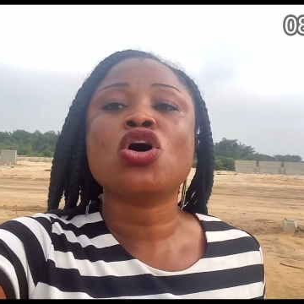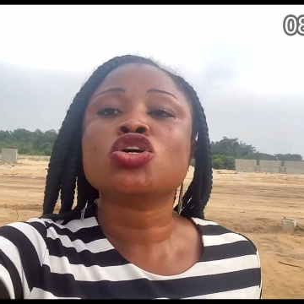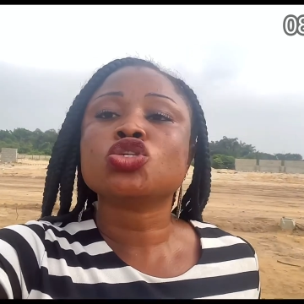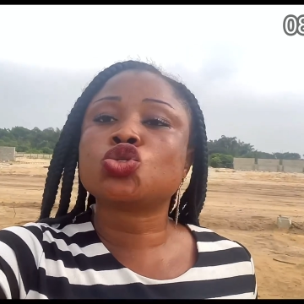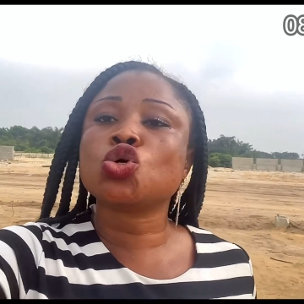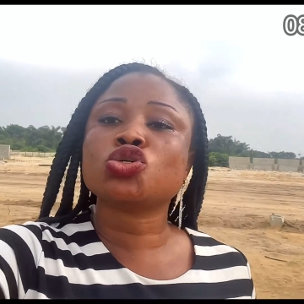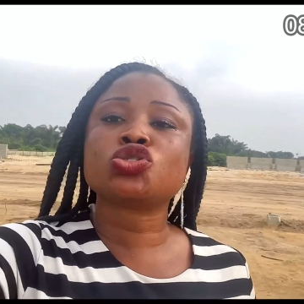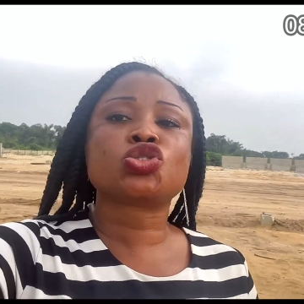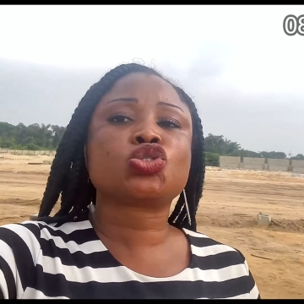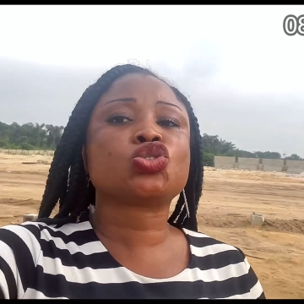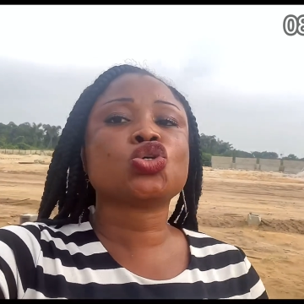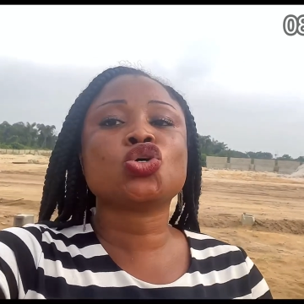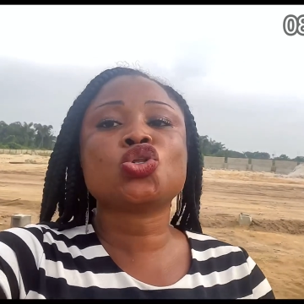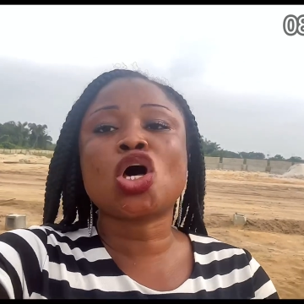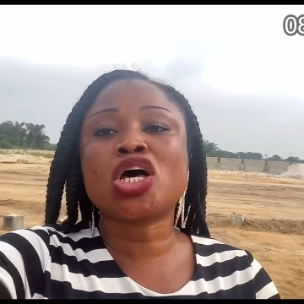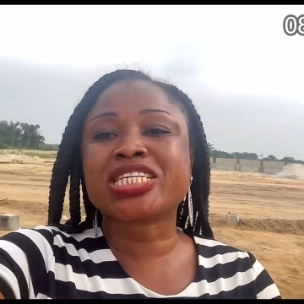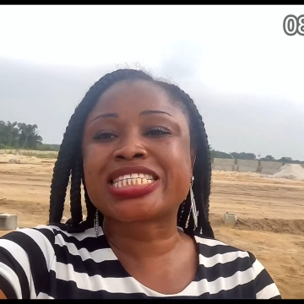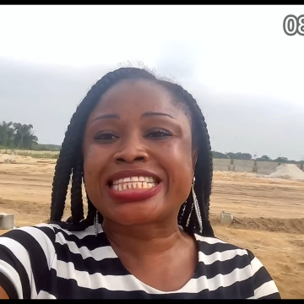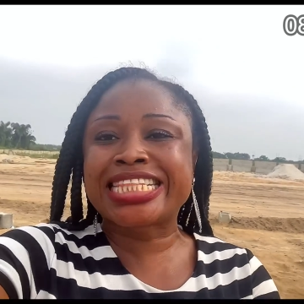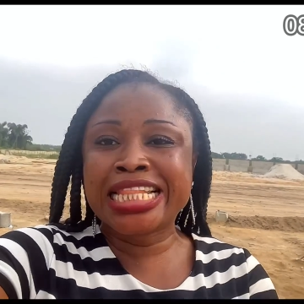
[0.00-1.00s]
So, so
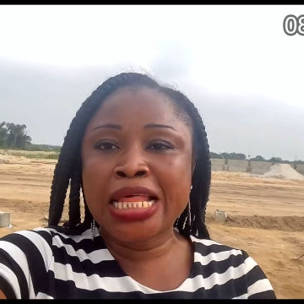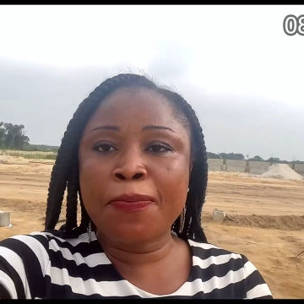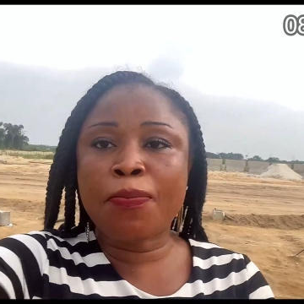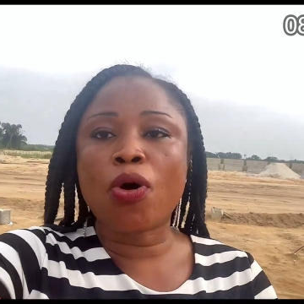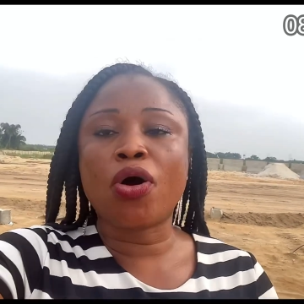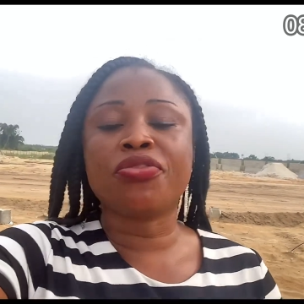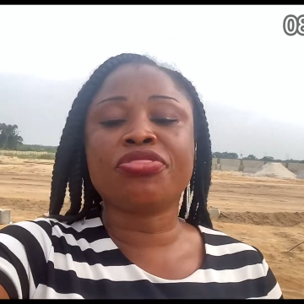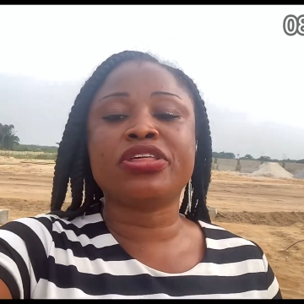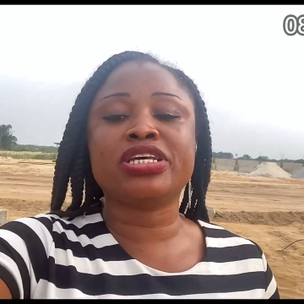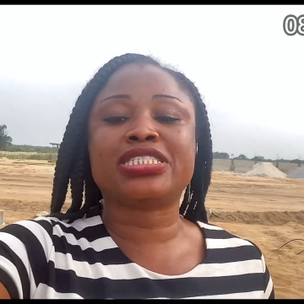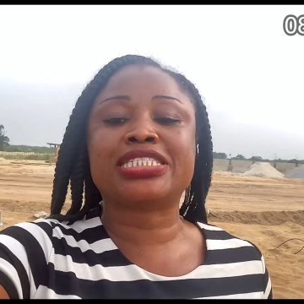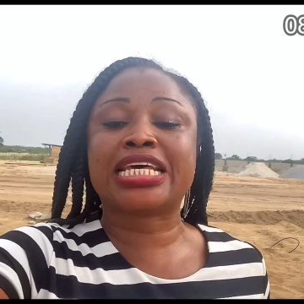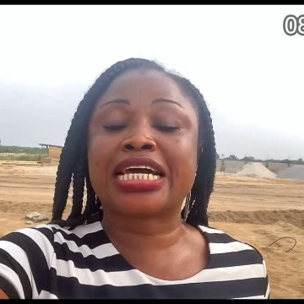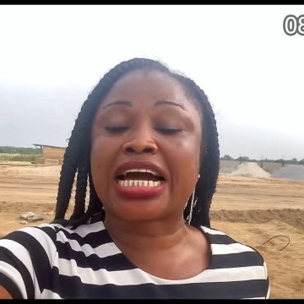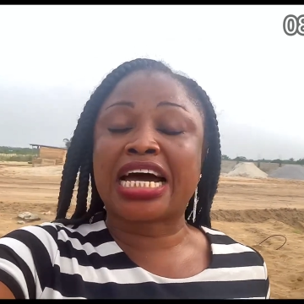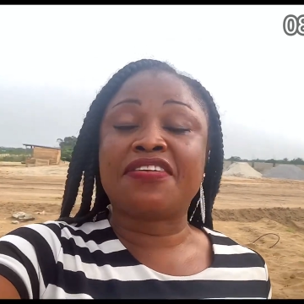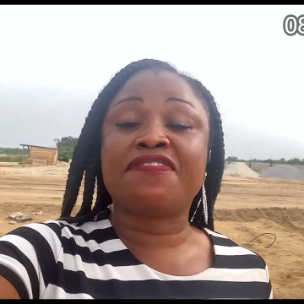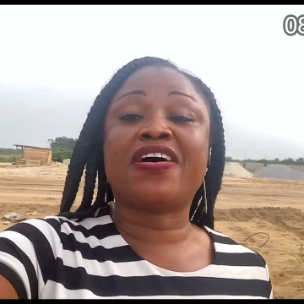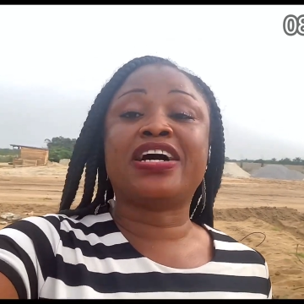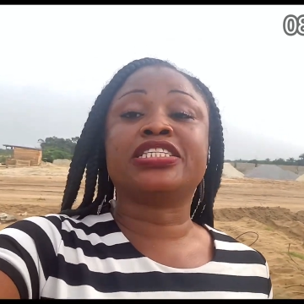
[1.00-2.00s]
don't sleep on this. Take
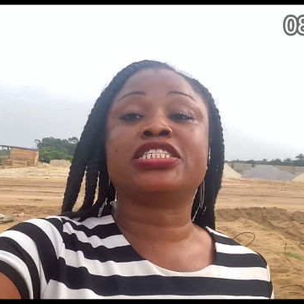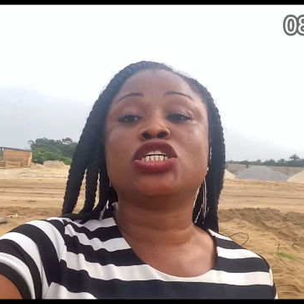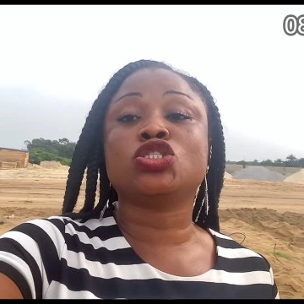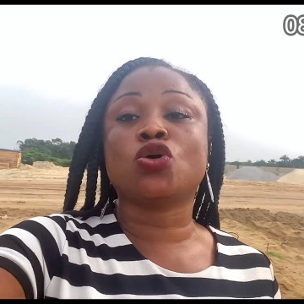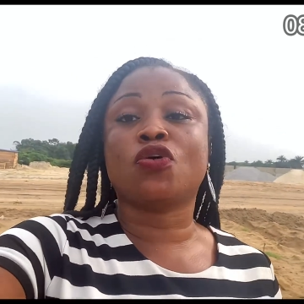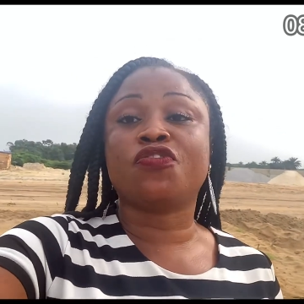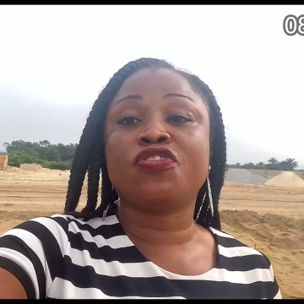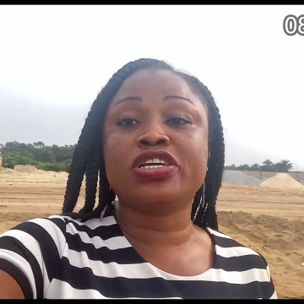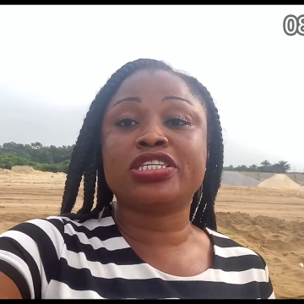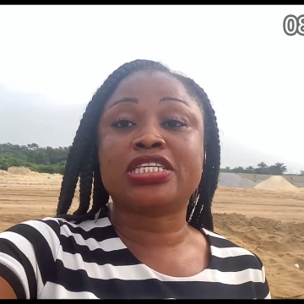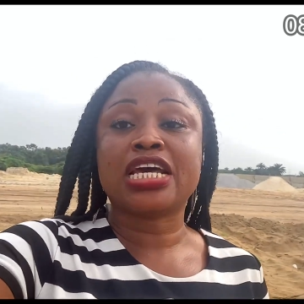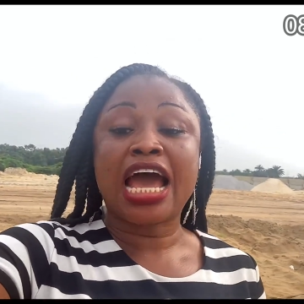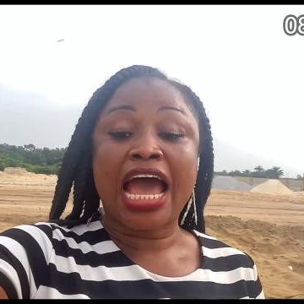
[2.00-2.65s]
advantage of it.